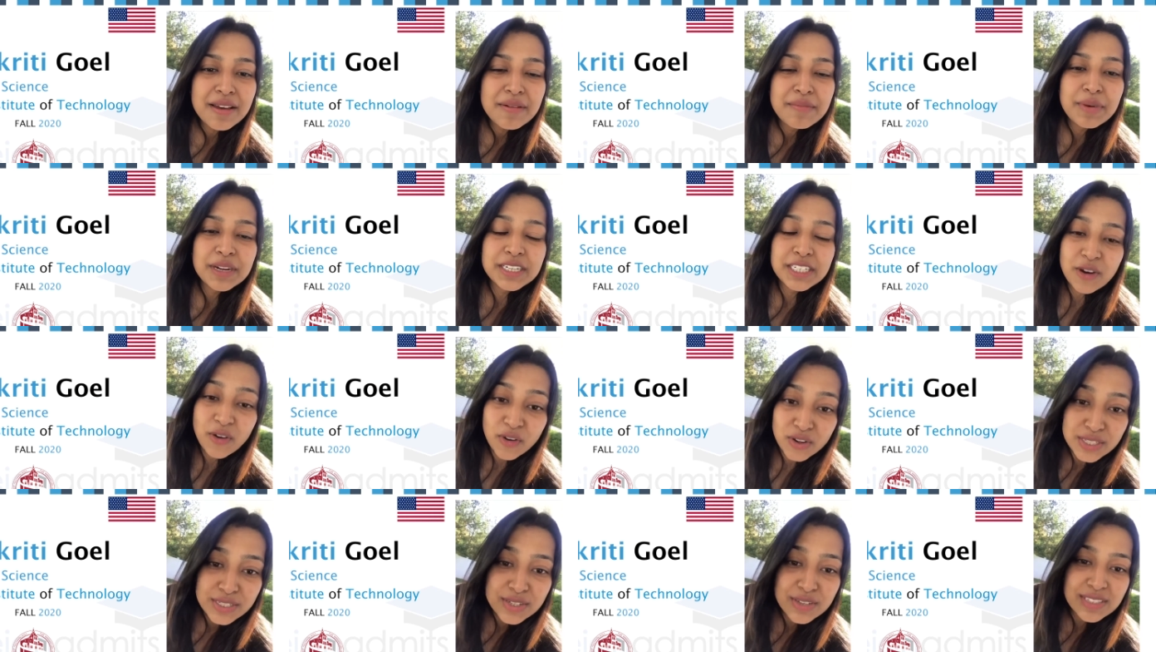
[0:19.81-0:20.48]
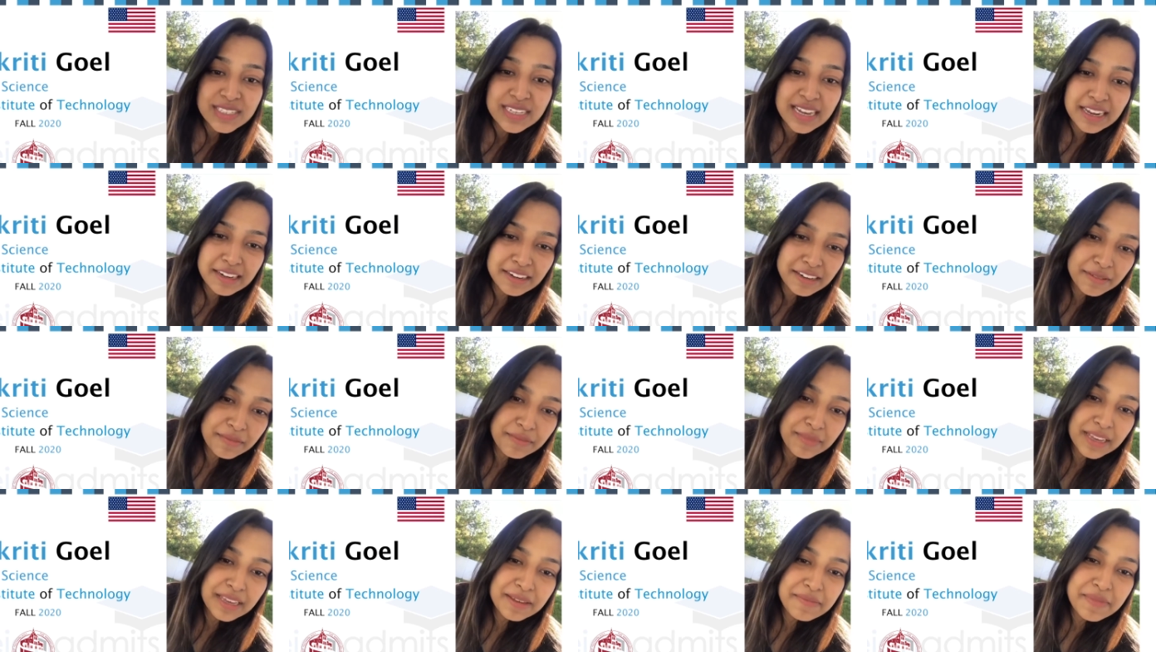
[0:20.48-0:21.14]
but also
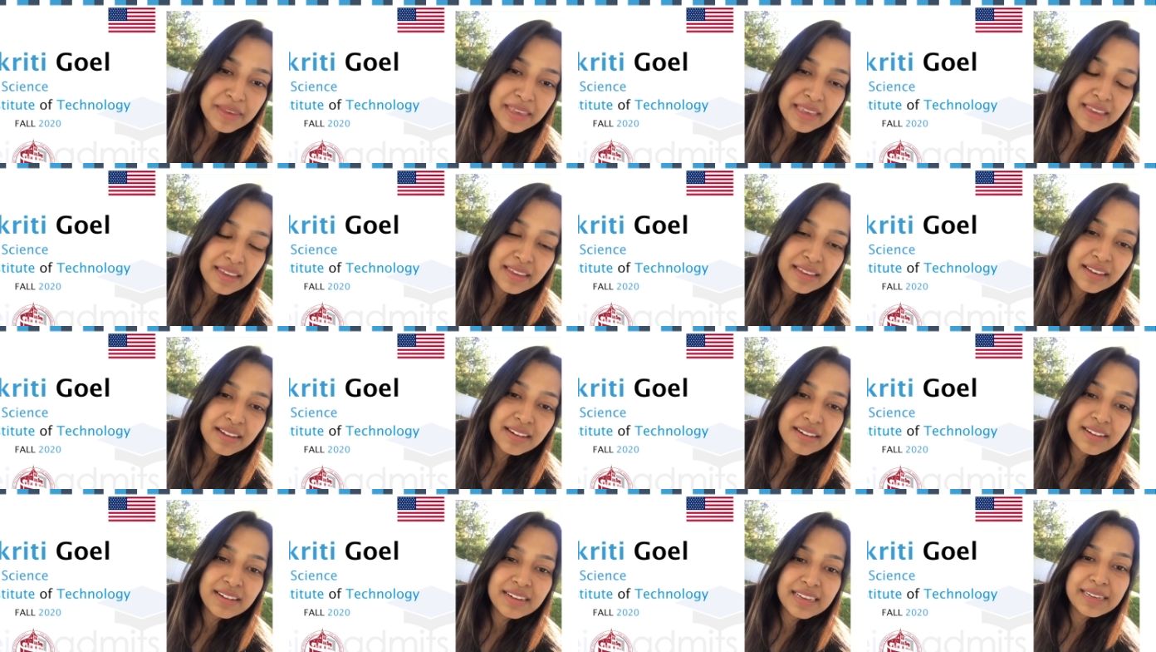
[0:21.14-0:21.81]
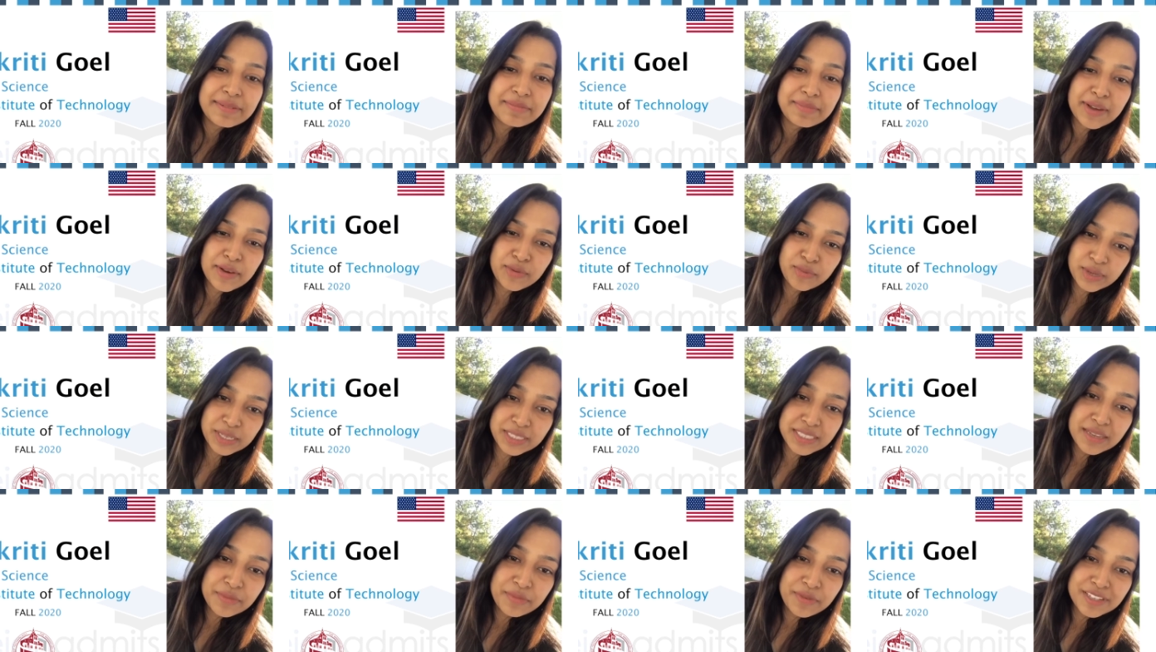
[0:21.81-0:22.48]
standing by me uh, in my
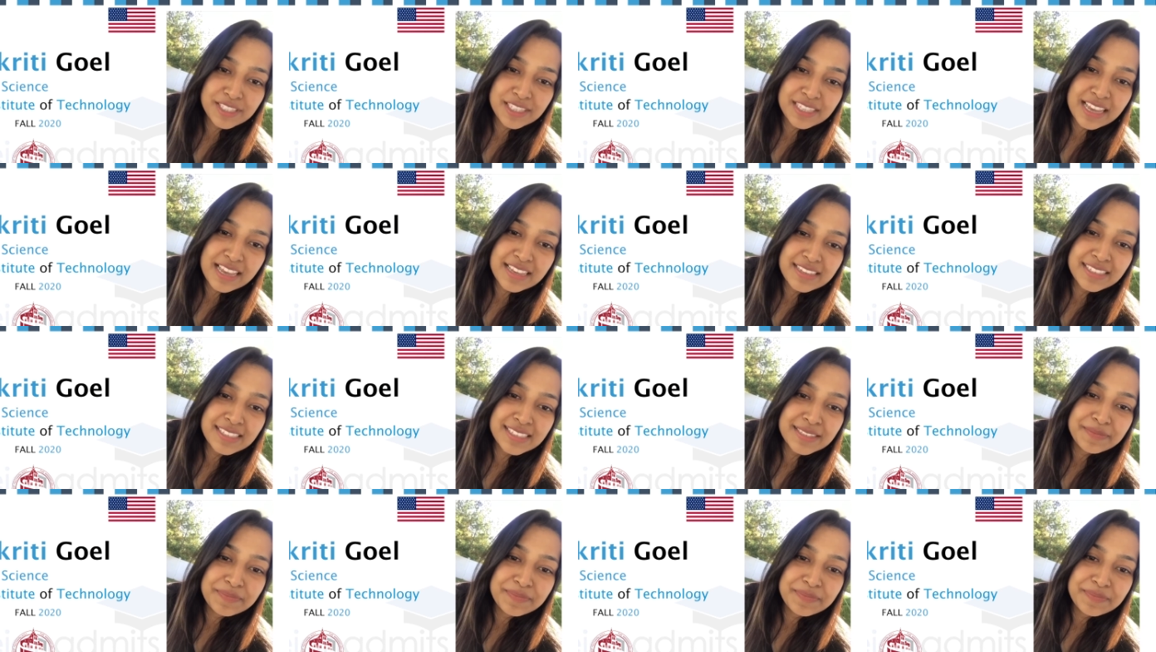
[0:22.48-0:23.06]
visa process.